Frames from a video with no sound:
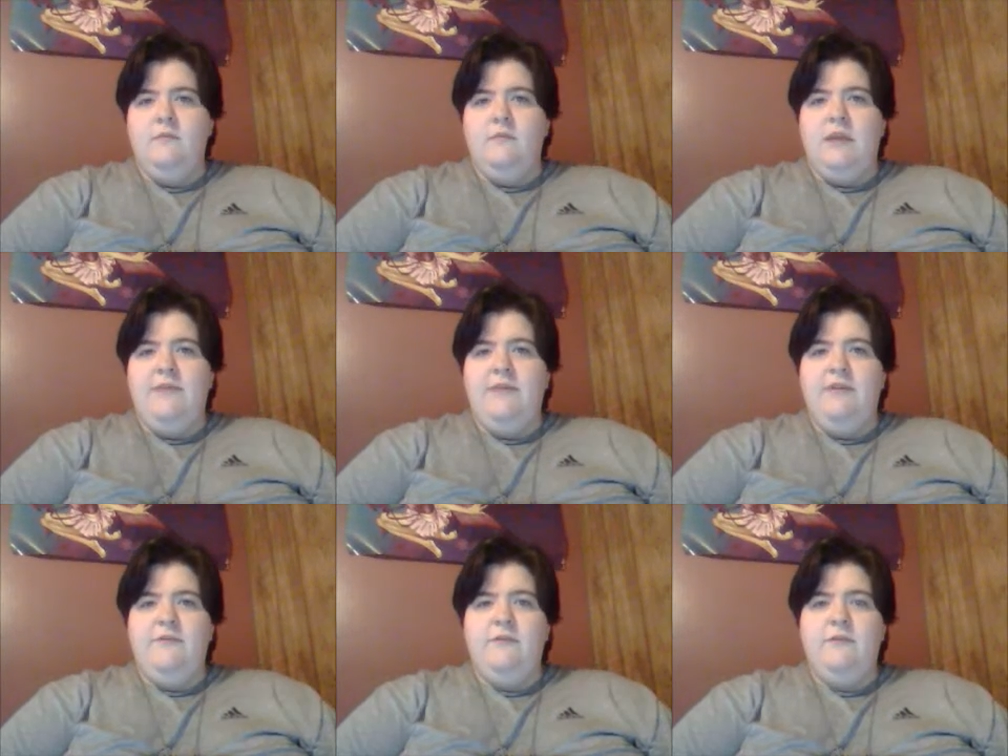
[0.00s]
Even
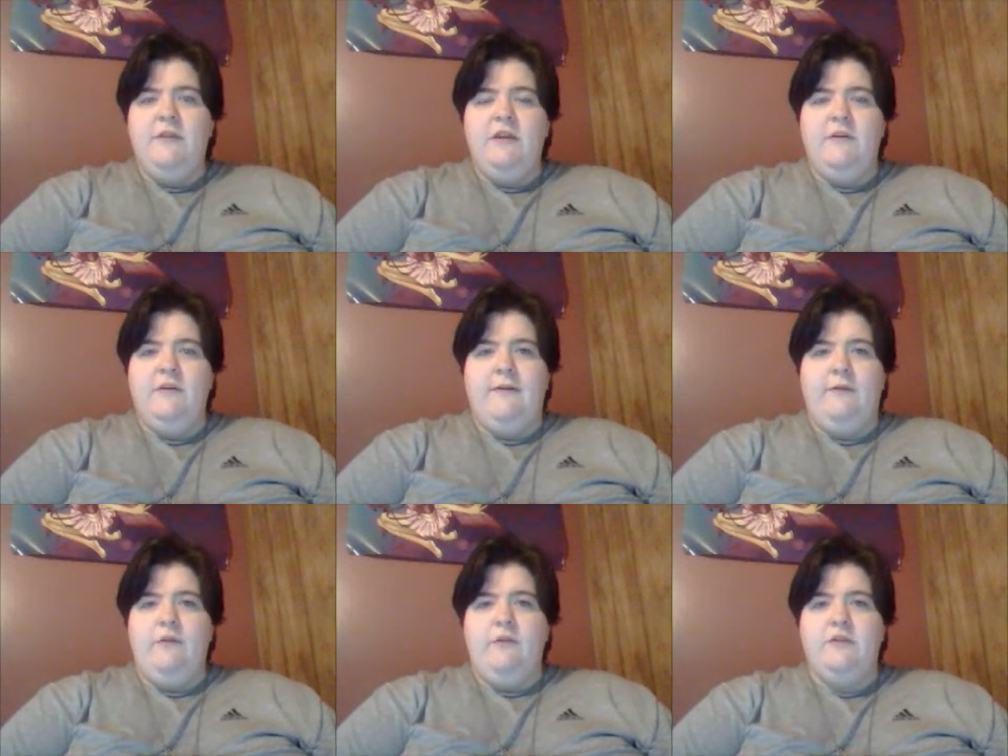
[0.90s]
if you think you're never
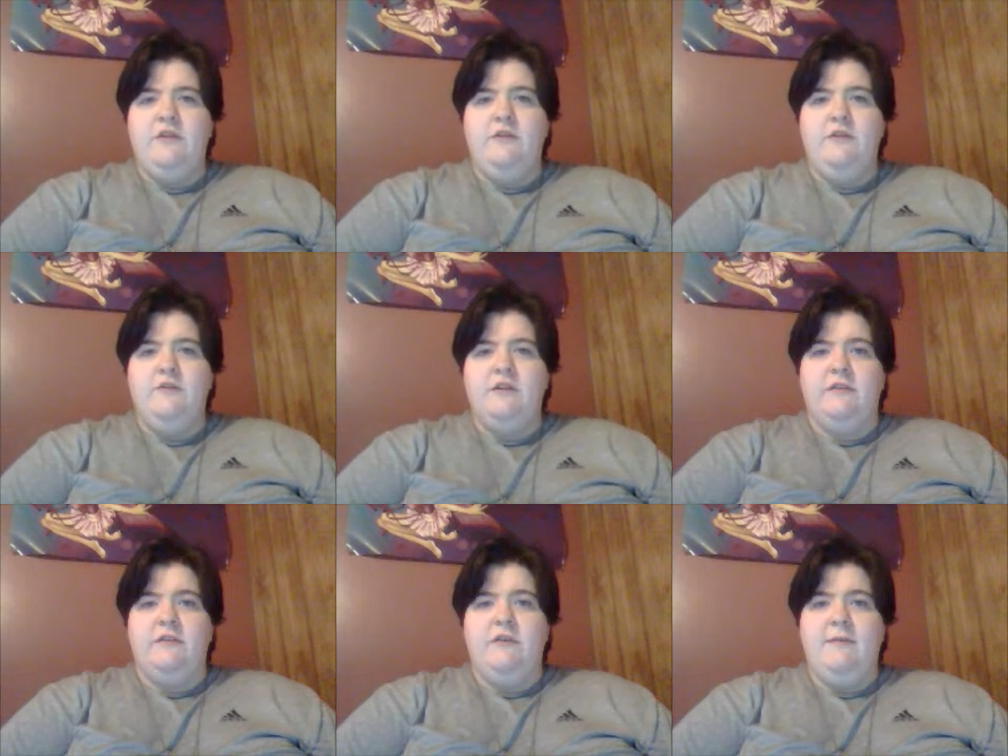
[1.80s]
going to use
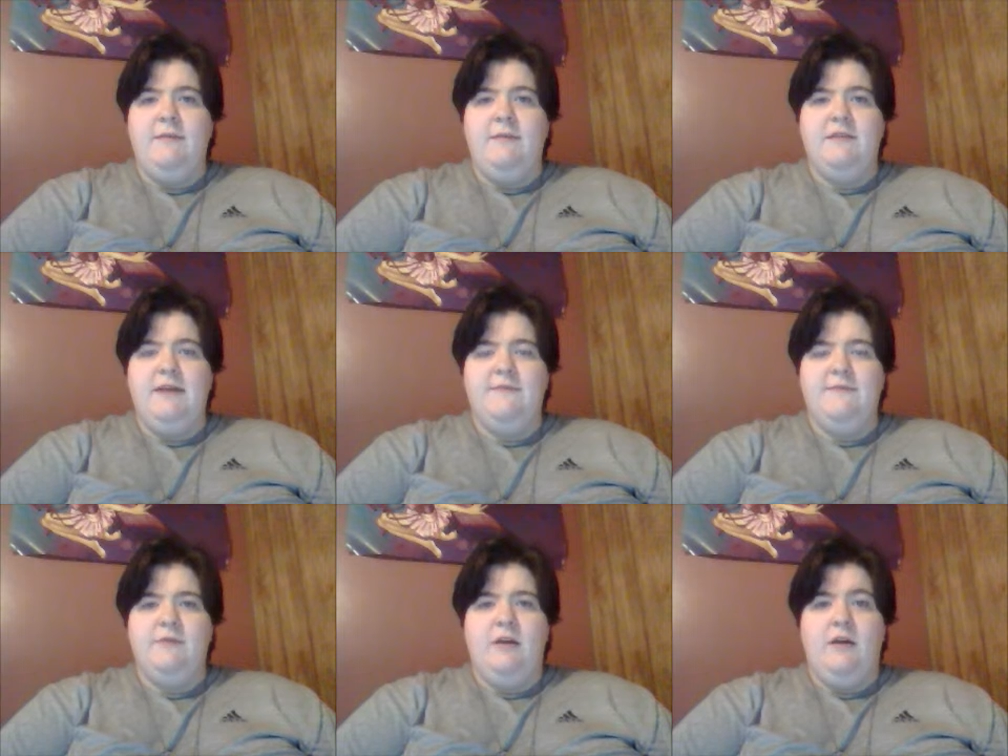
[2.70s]
it, there may be times
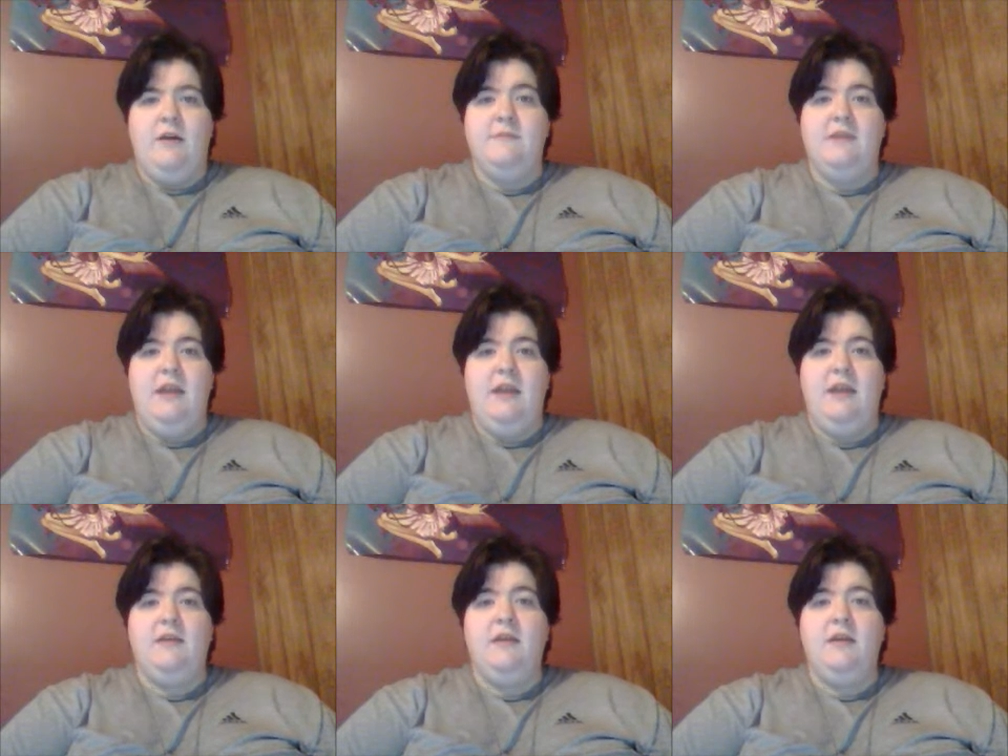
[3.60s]
when it comes in
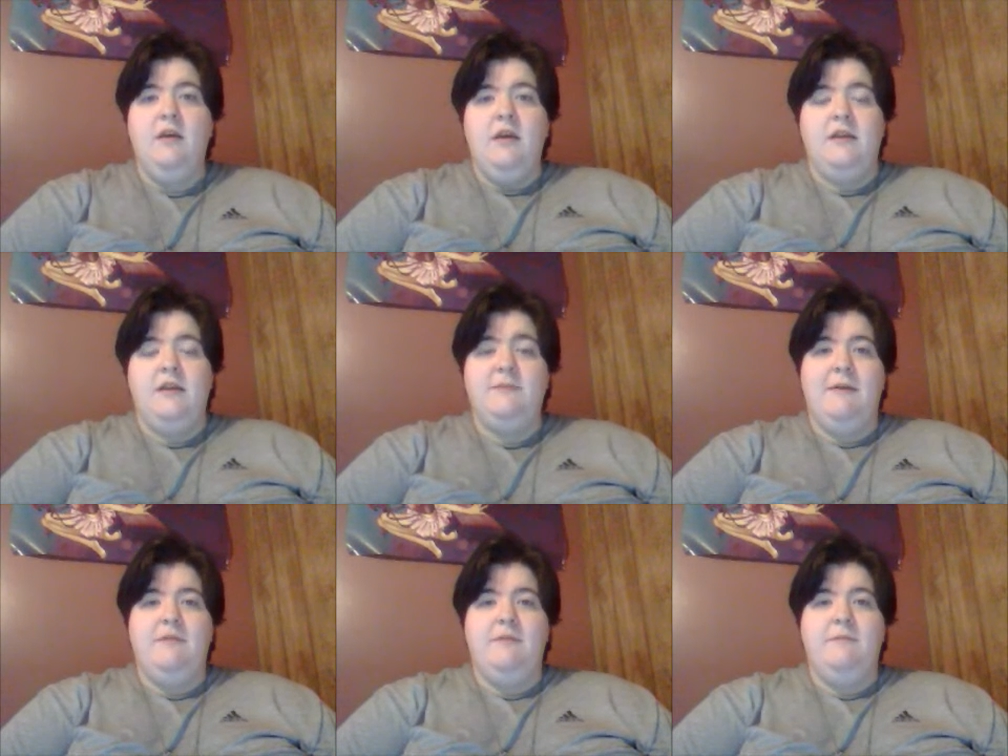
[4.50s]
handy. It's
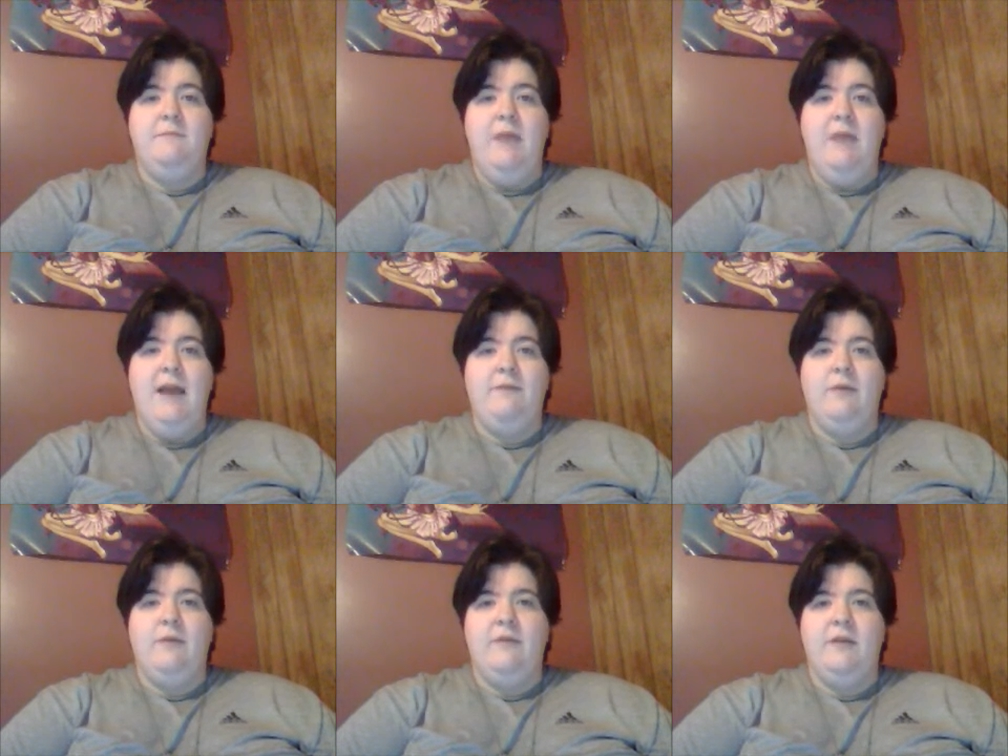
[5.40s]
better to have
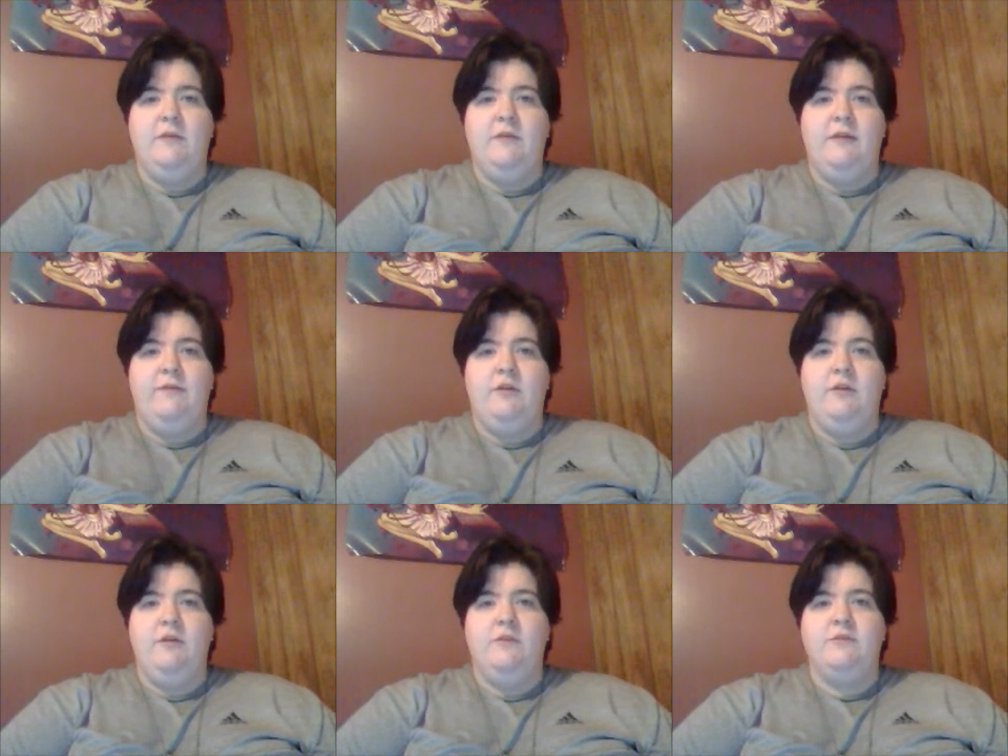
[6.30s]
one that you'll never
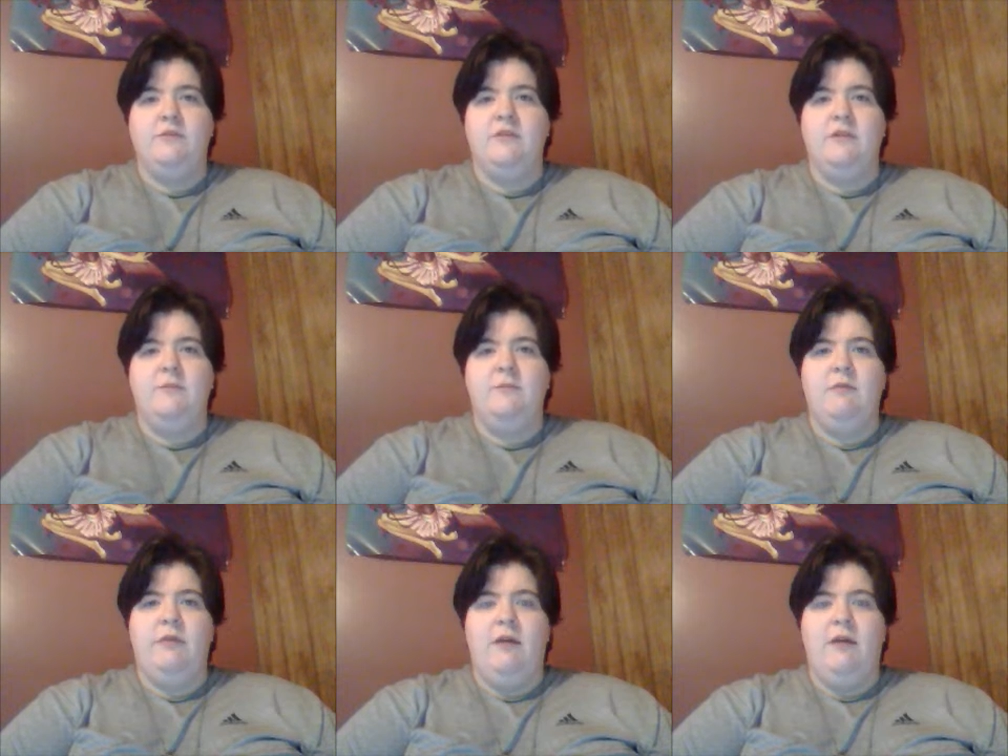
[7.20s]
use than to be
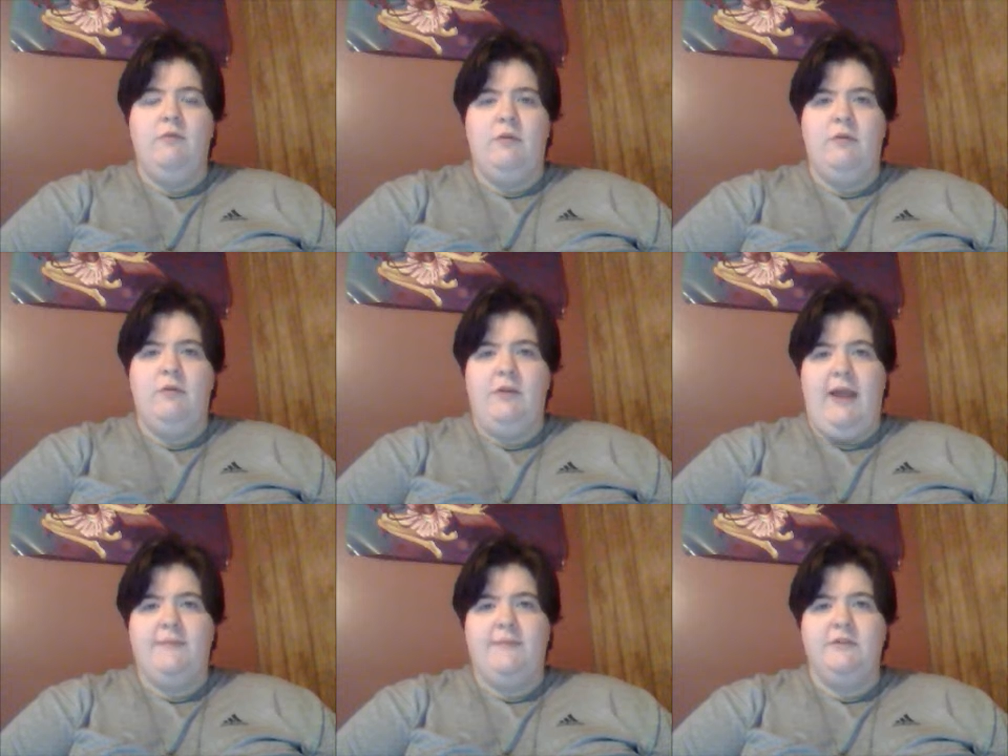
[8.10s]
without one when you
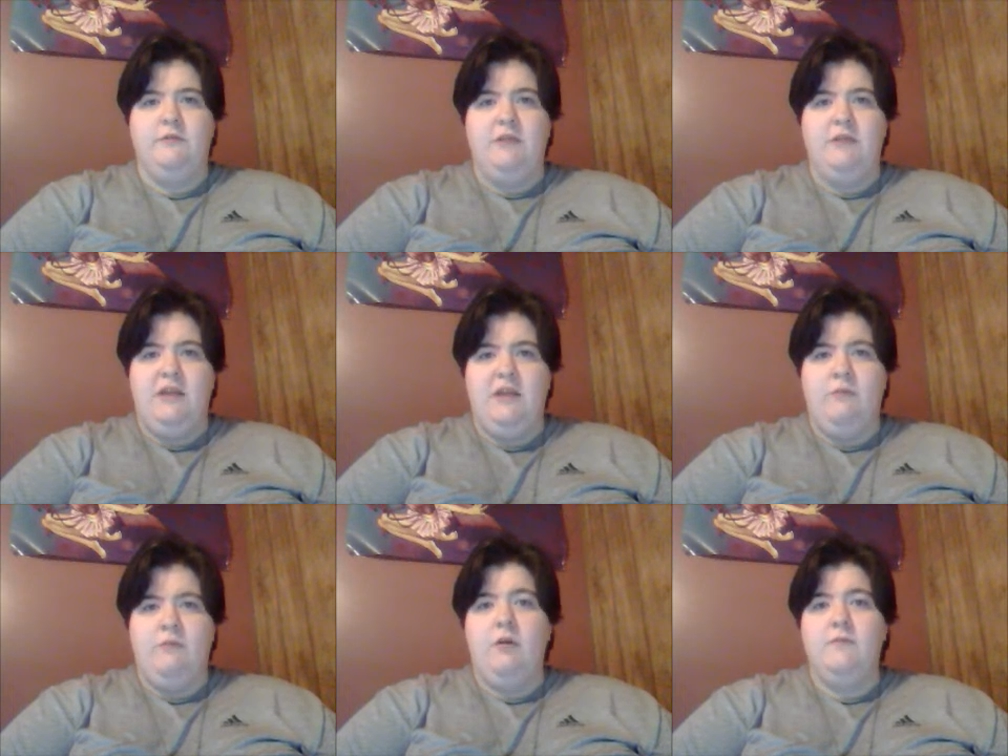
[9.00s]
absolutely need
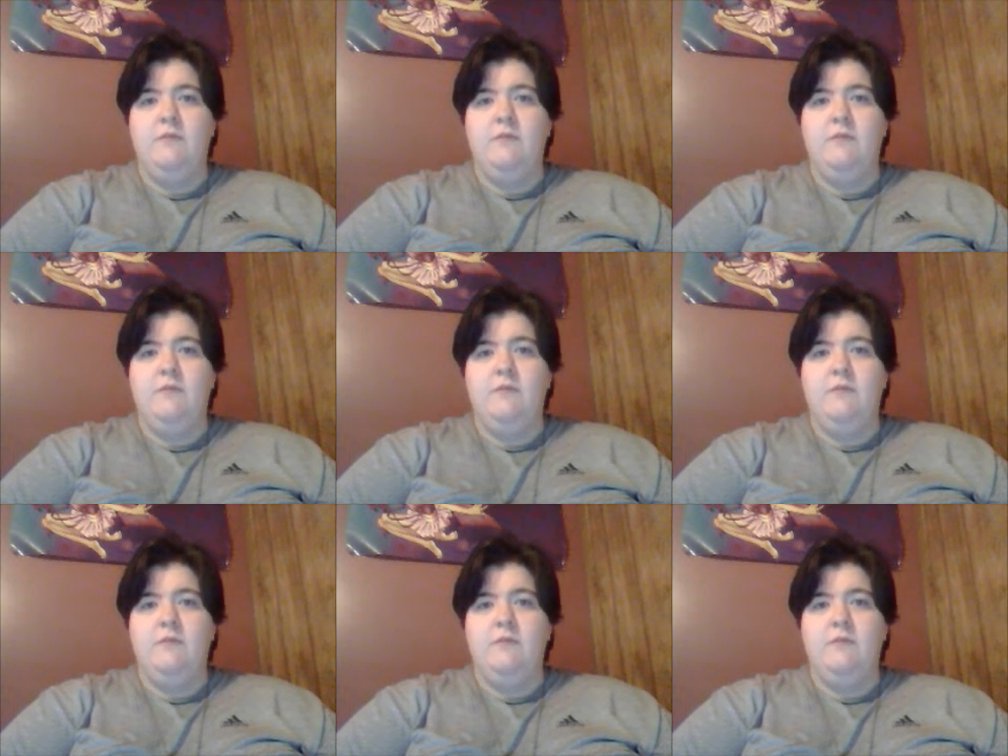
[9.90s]
one.